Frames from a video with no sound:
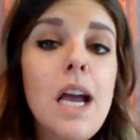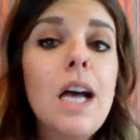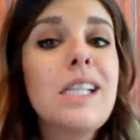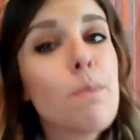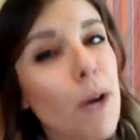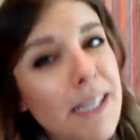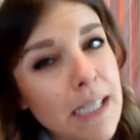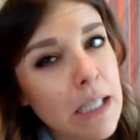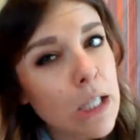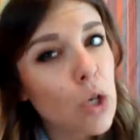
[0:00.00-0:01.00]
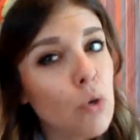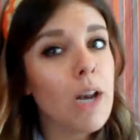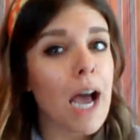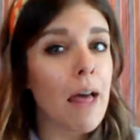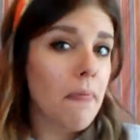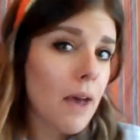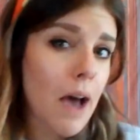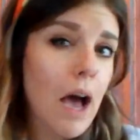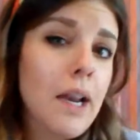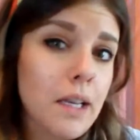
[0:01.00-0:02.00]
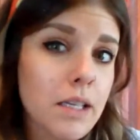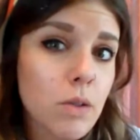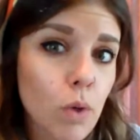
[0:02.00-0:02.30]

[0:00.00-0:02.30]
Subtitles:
Surprisingly, though, not the hottest.